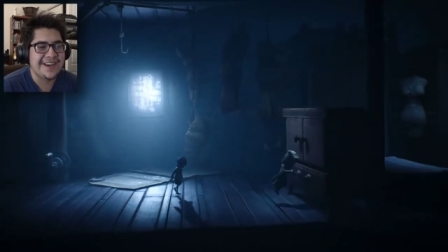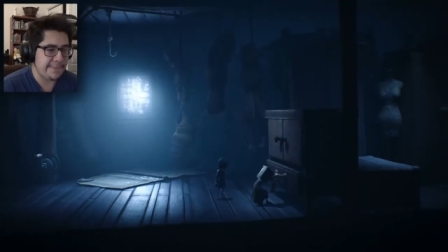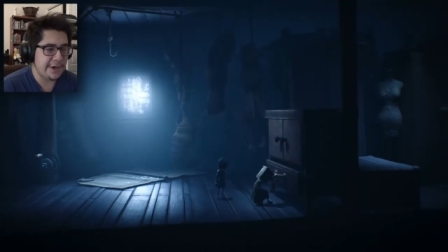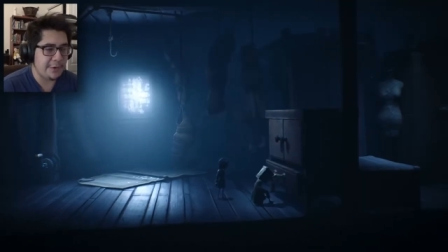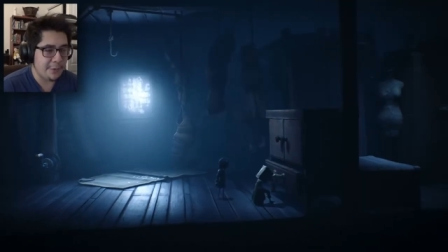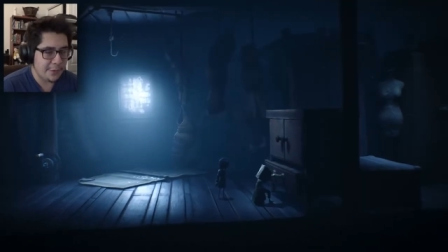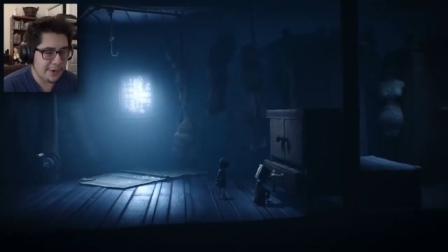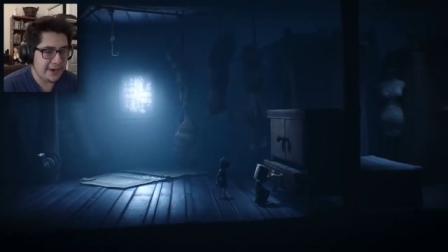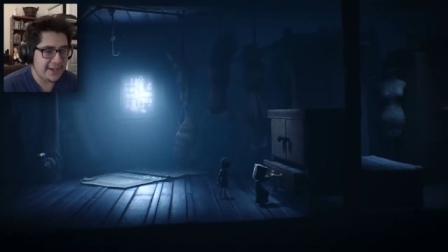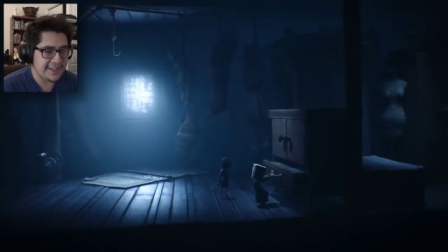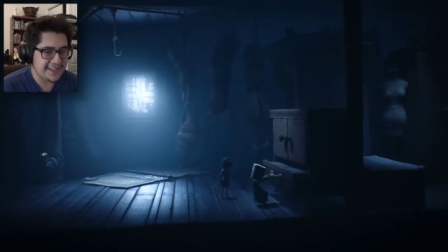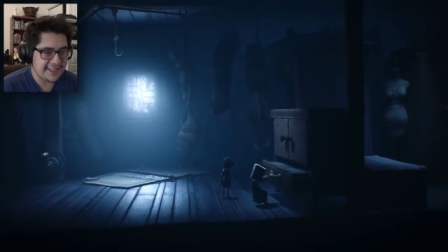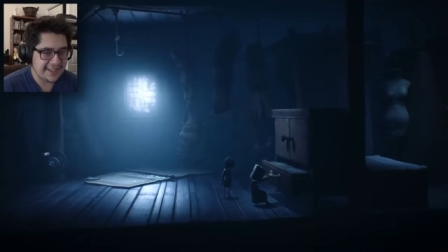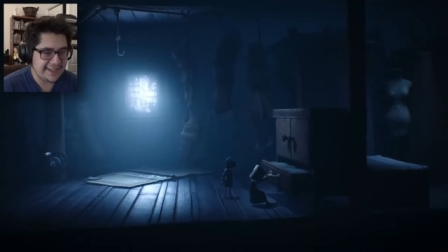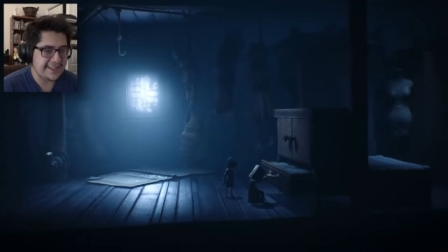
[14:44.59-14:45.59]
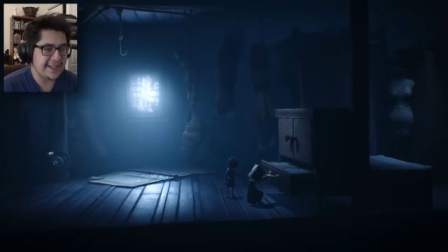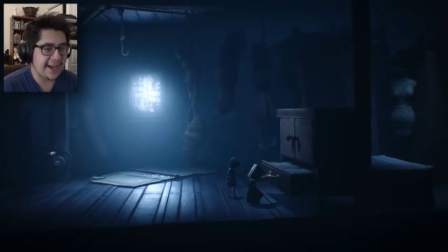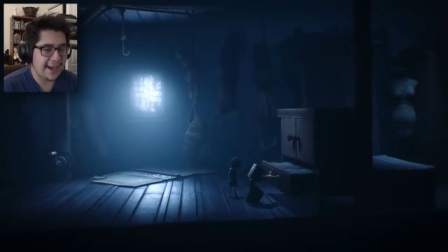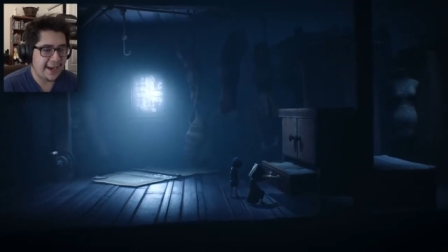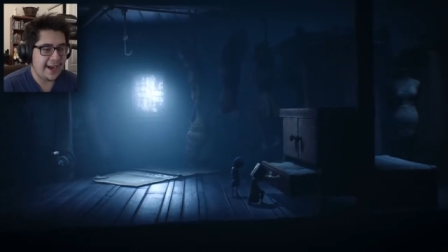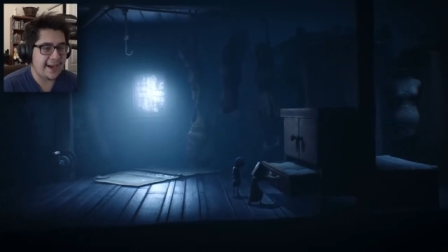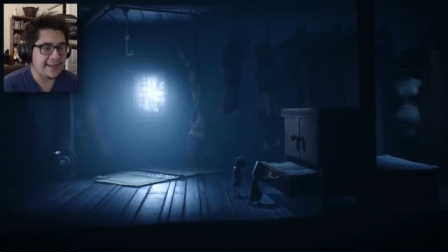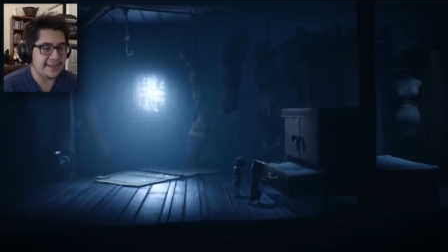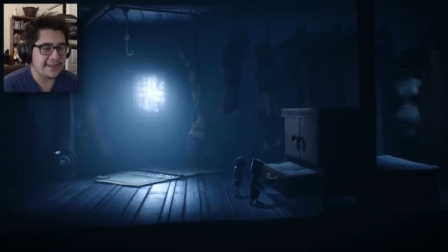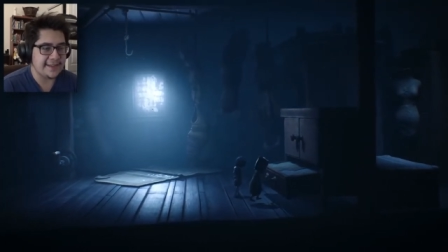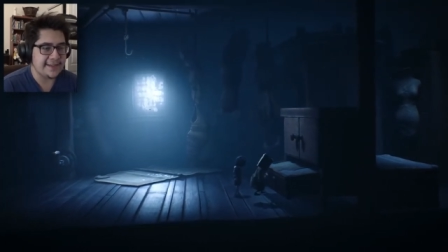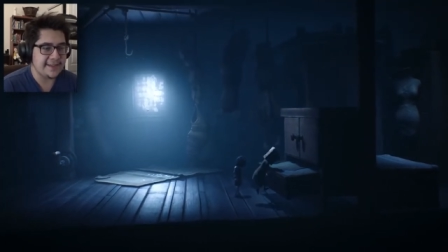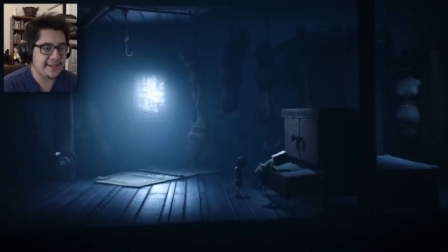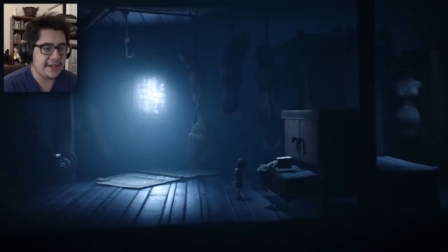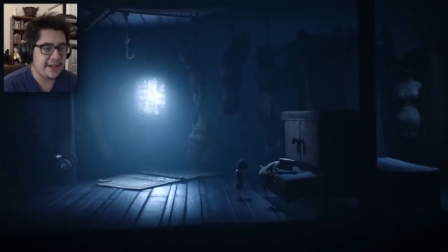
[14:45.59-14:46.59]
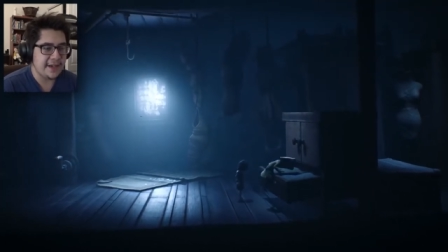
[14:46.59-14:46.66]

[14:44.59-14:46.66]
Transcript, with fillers: Don't worry, Six, I got this.